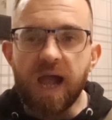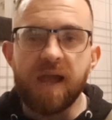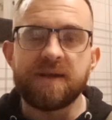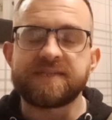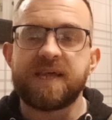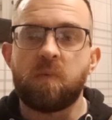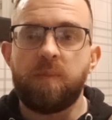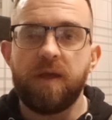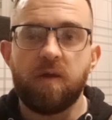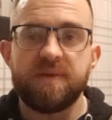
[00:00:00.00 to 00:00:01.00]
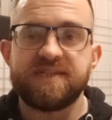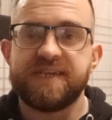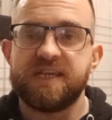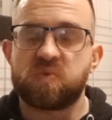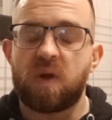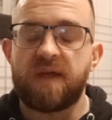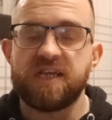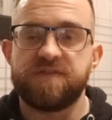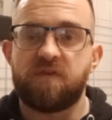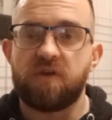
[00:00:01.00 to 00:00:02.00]
understand what people have been saying as well, that
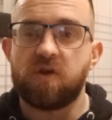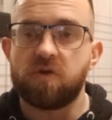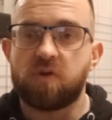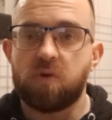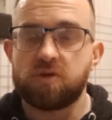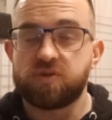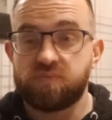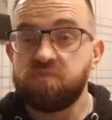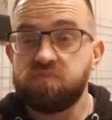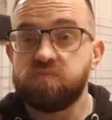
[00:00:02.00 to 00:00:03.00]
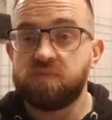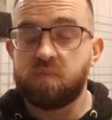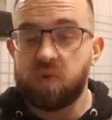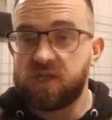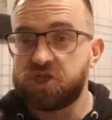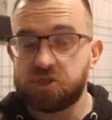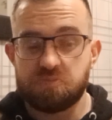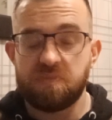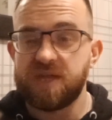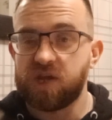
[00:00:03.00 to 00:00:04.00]
he's a very good coach,
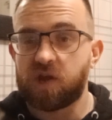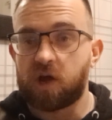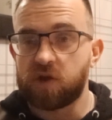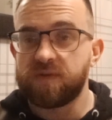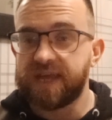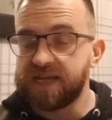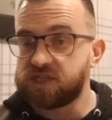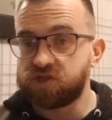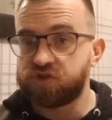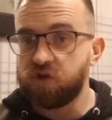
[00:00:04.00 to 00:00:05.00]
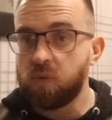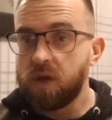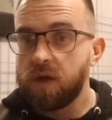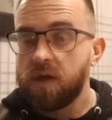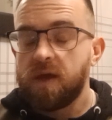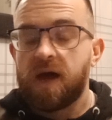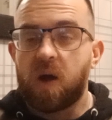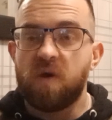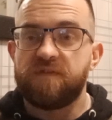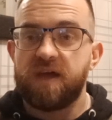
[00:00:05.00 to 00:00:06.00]
which you can argue the case is true.
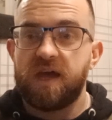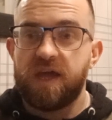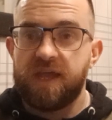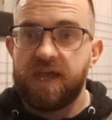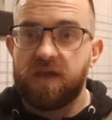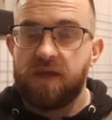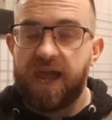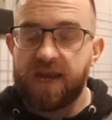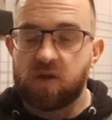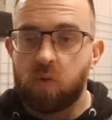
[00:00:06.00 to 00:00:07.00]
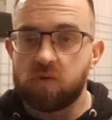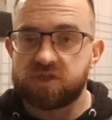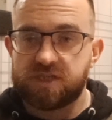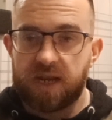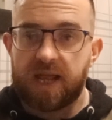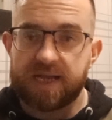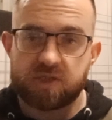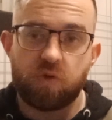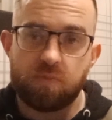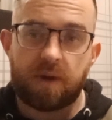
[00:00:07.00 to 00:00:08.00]
However, a head coach still
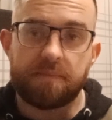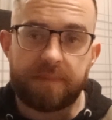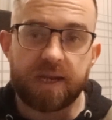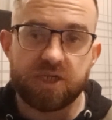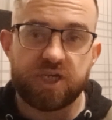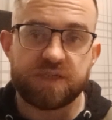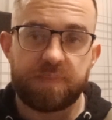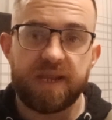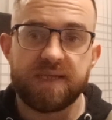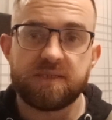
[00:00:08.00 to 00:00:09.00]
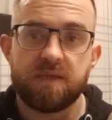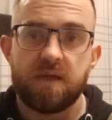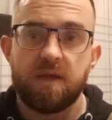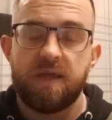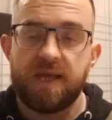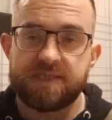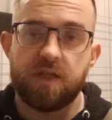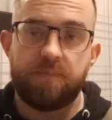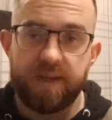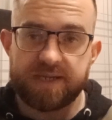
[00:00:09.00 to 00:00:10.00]
has to manage his players. He
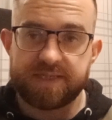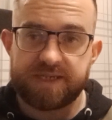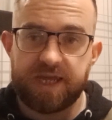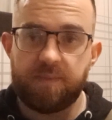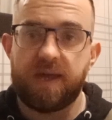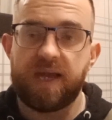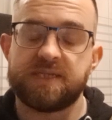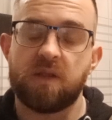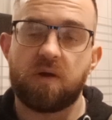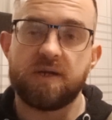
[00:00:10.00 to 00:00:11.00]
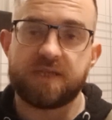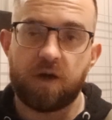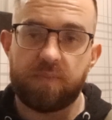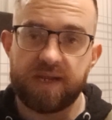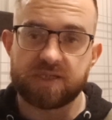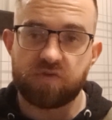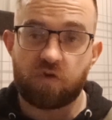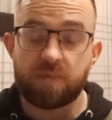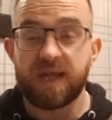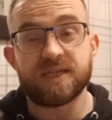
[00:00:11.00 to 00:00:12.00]
still picks the team. still got to tell players to
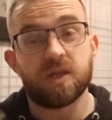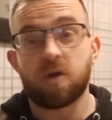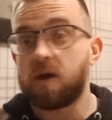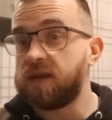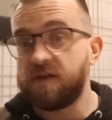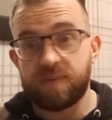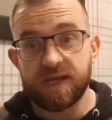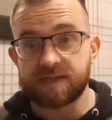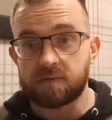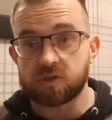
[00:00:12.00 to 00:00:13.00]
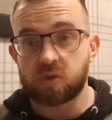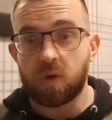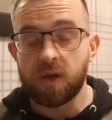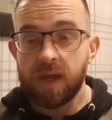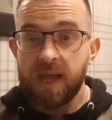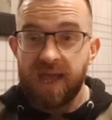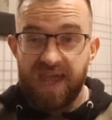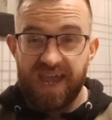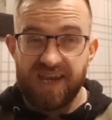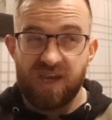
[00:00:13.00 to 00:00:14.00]
drop. He's still got to leave players out the squad.
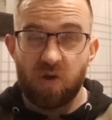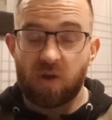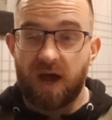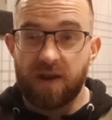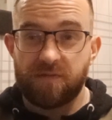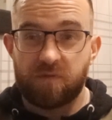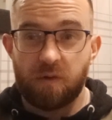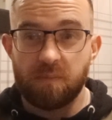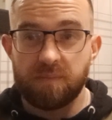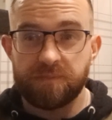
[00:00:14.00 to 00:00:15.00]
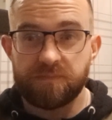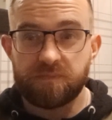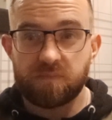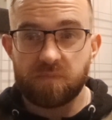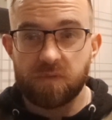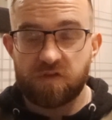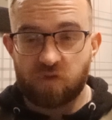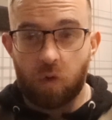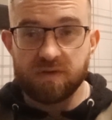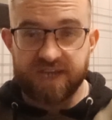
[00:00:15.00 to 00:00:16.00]
And you look at it from the
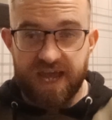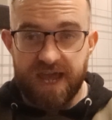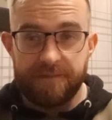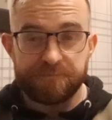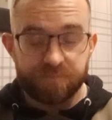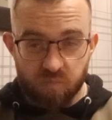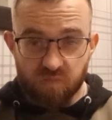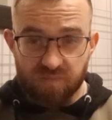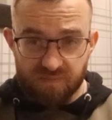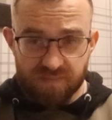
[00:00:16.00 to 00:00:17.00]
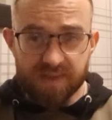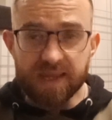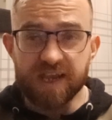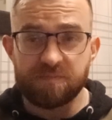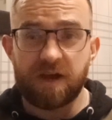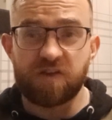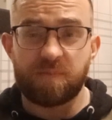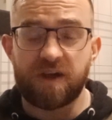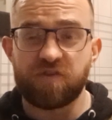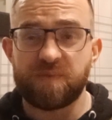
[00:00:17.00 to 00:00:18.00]
stories you hear, his
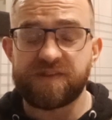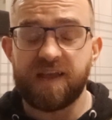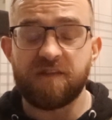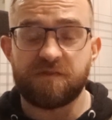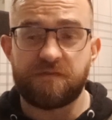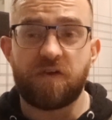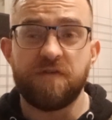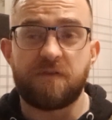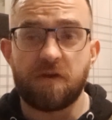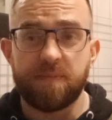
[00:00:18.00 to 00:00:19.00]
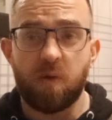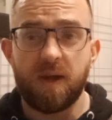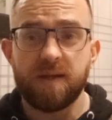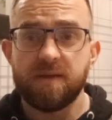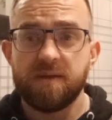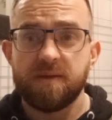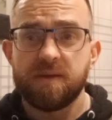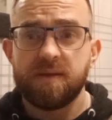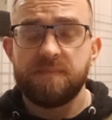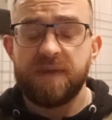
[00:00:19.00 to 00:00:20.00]
management skills are very, very poor.
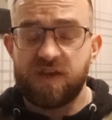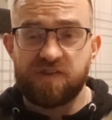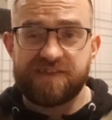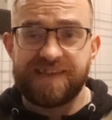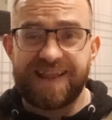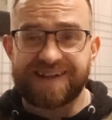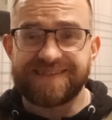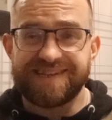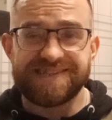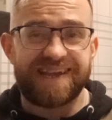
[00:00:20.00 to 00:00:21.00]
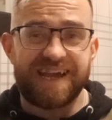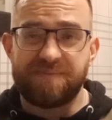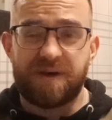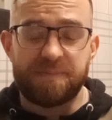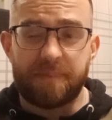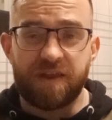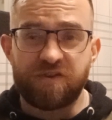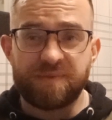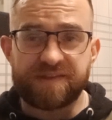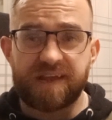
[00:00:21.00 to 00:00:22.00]
He doesn't lack the desired
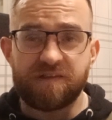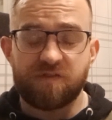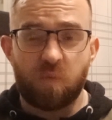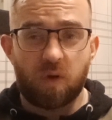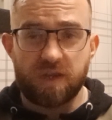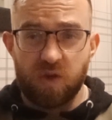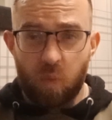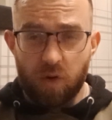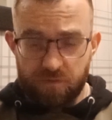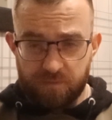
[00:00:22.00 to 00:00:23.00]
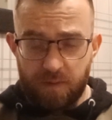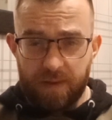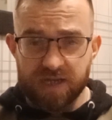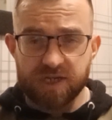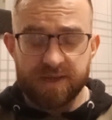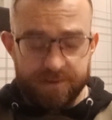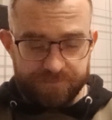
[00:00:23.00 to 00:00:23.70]
management skills of what you want from a manager.